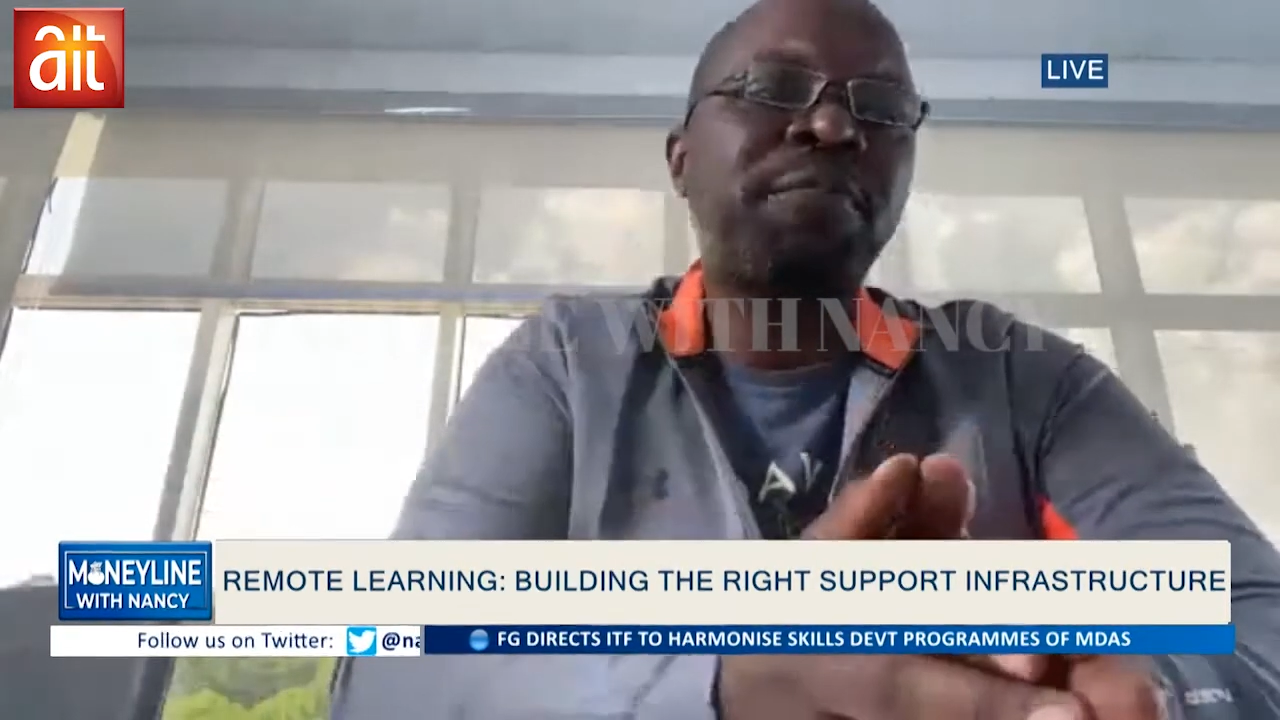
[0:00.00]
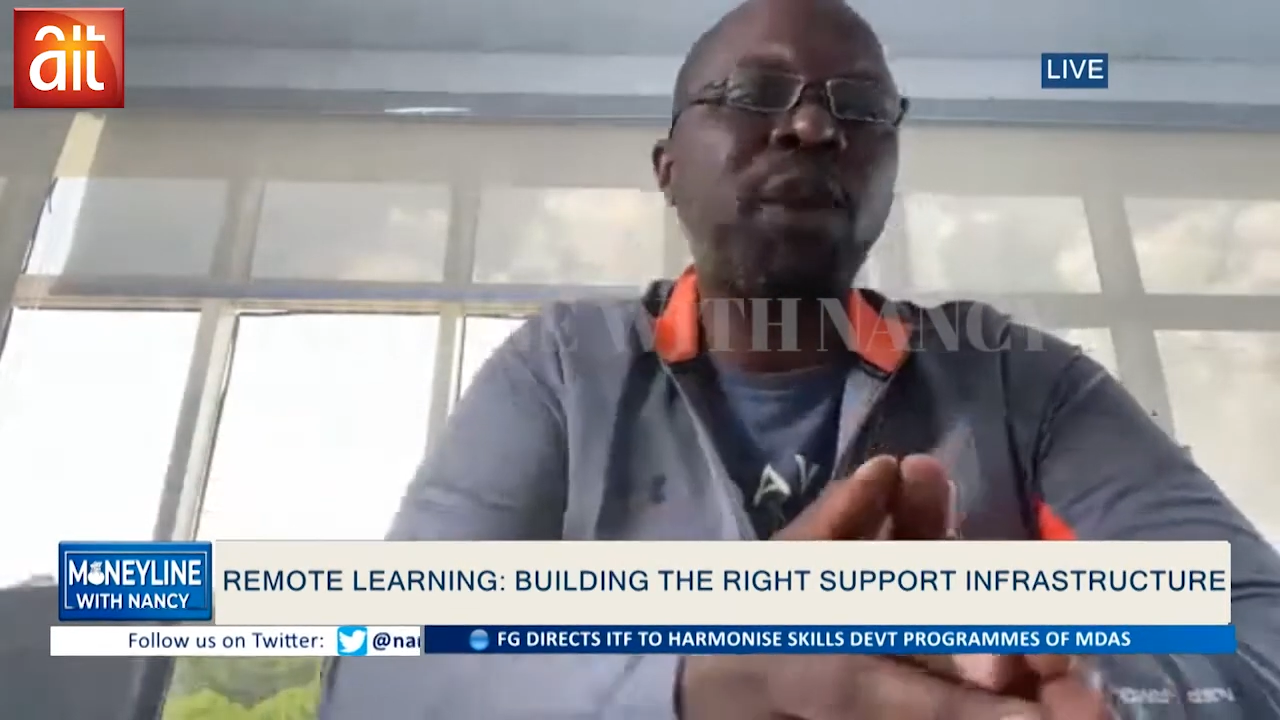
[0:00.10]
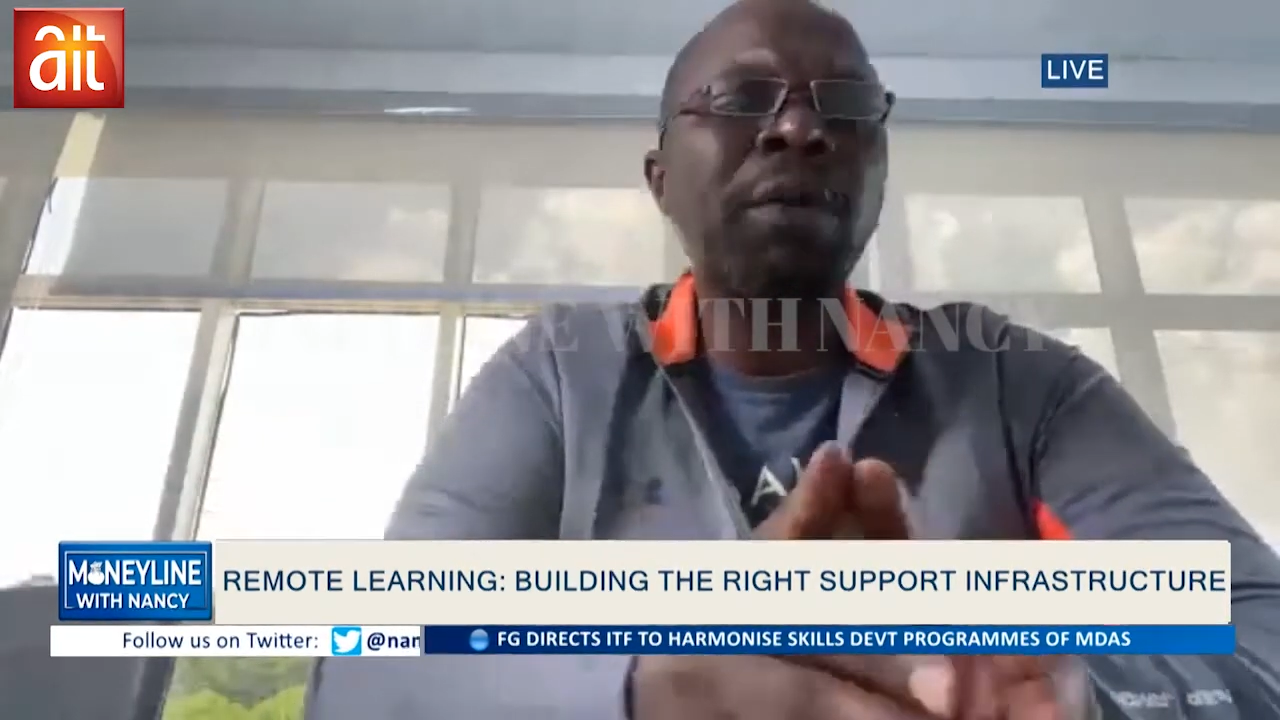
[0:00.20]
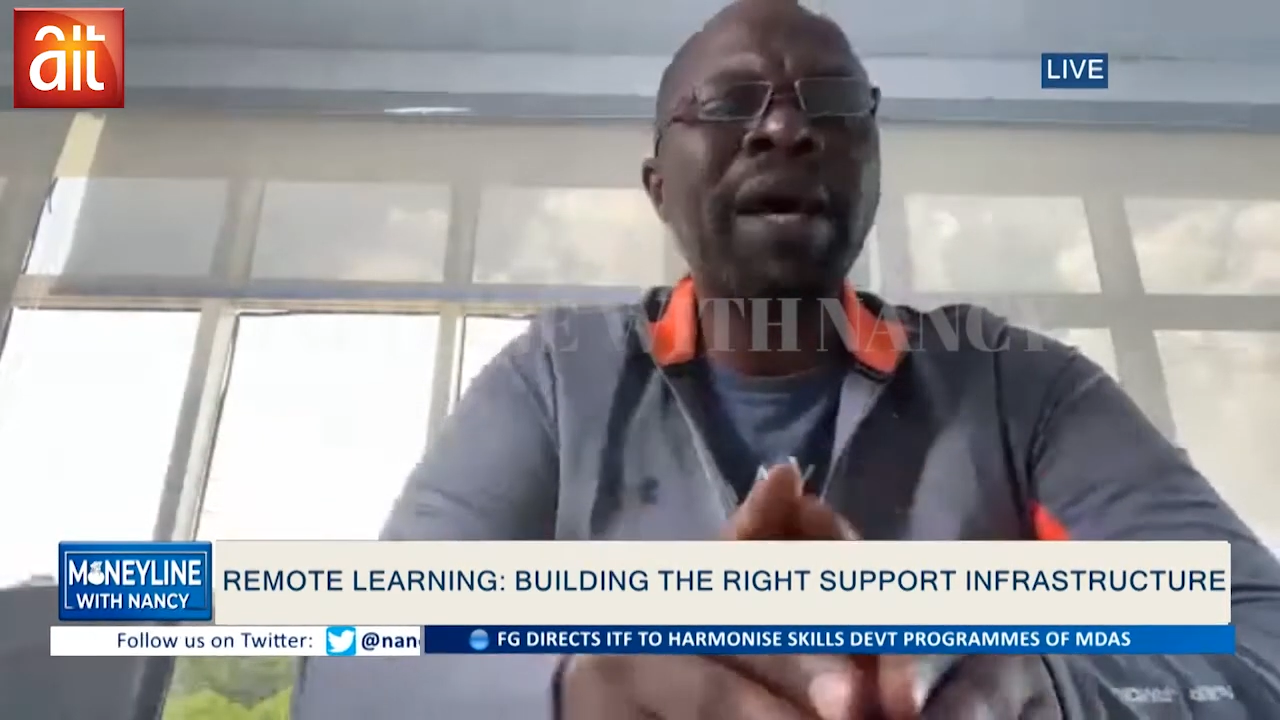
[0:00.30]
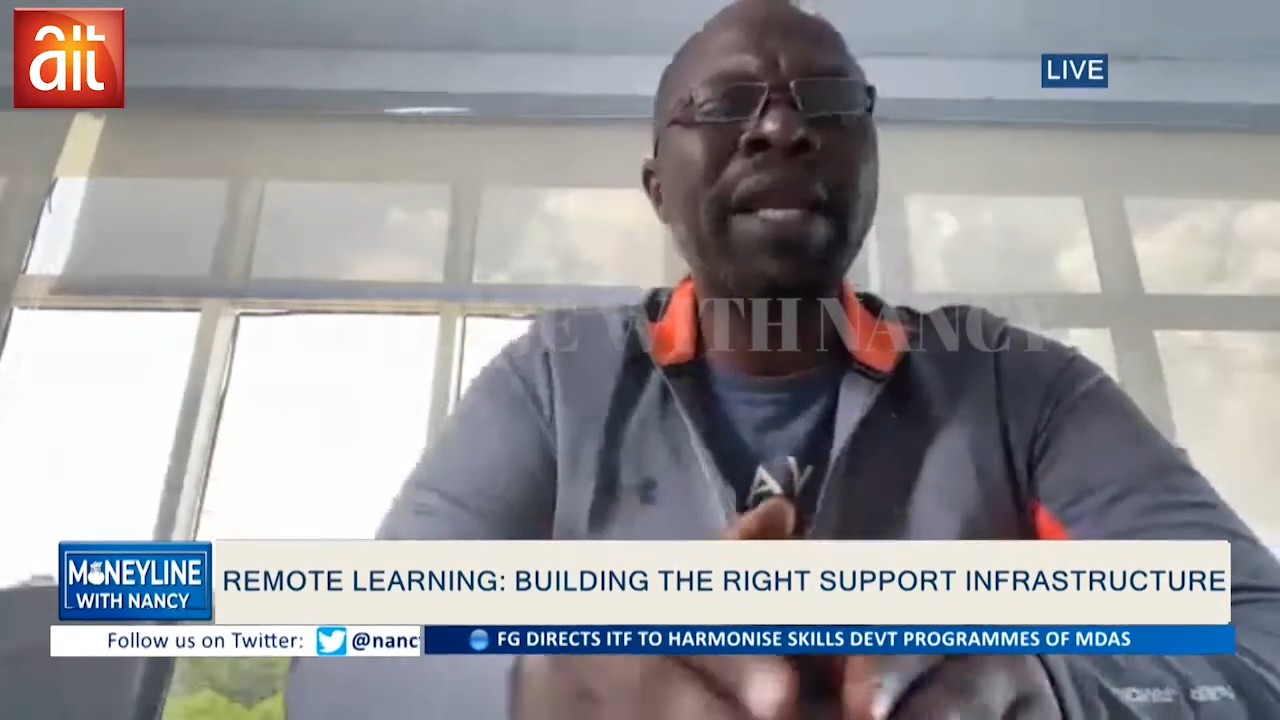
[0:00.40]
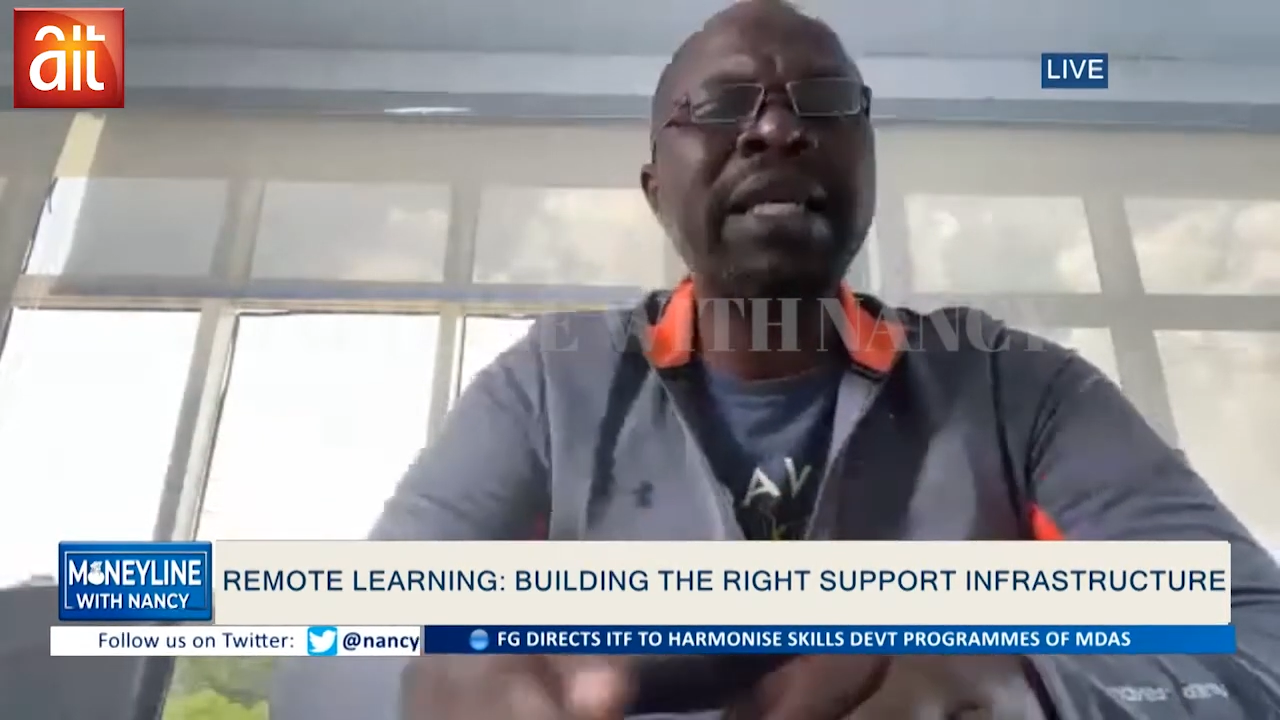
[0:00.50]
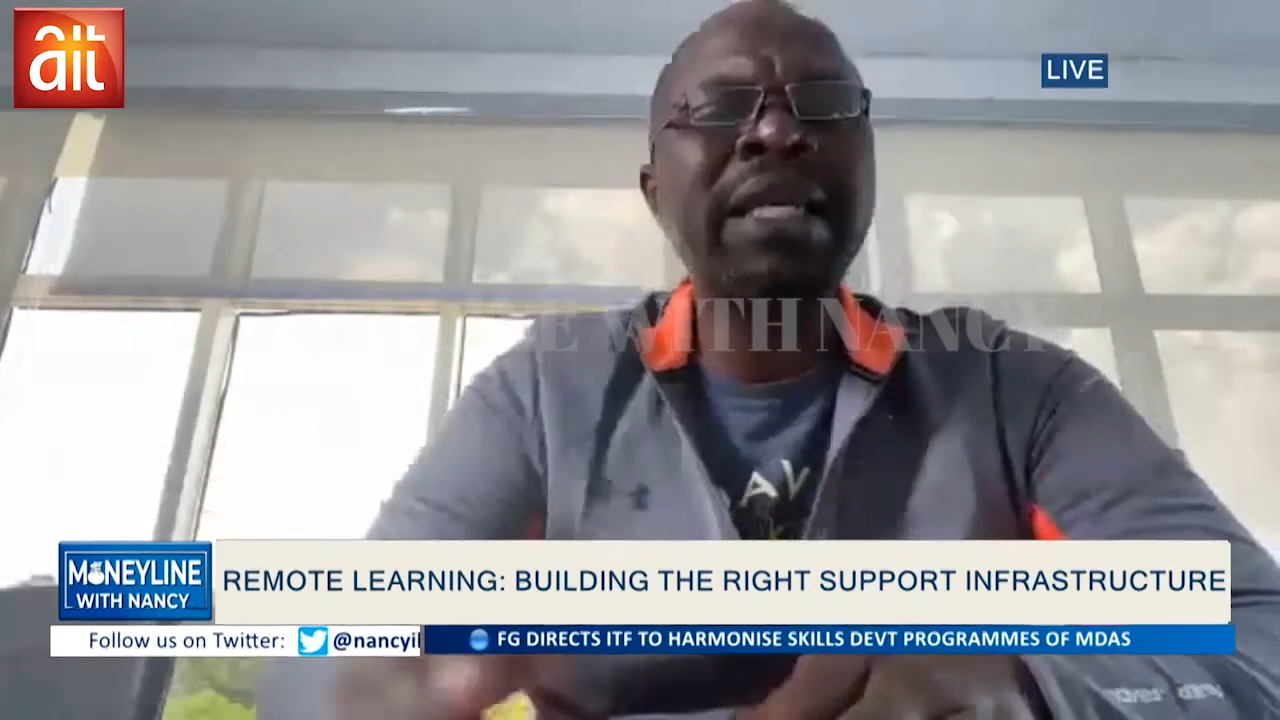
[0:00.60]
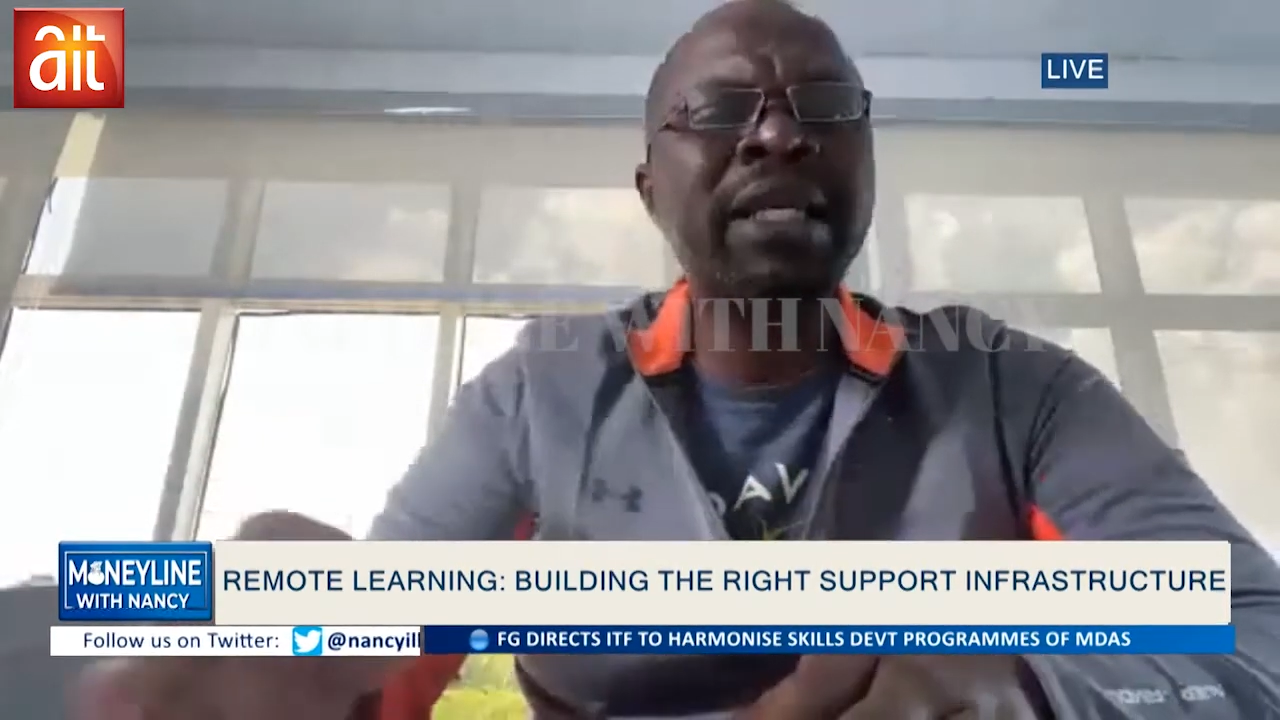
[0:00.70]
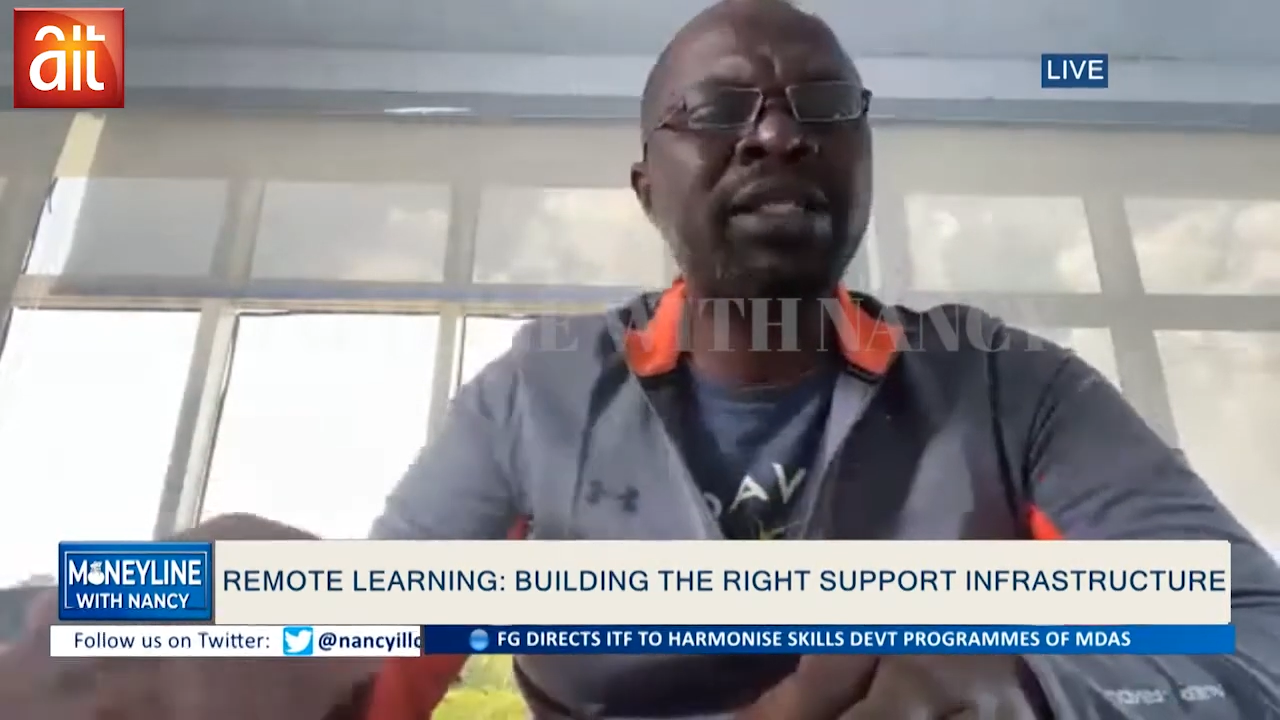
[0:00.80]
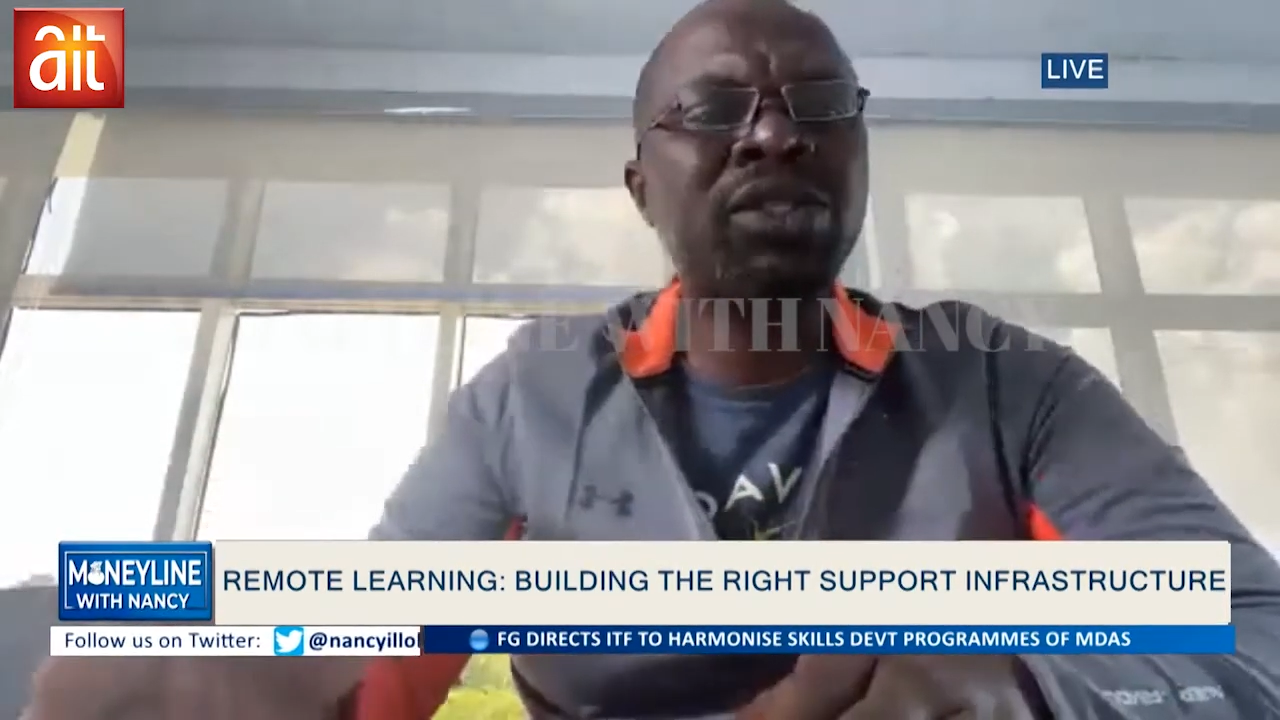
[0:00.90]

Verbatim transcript: broadband needs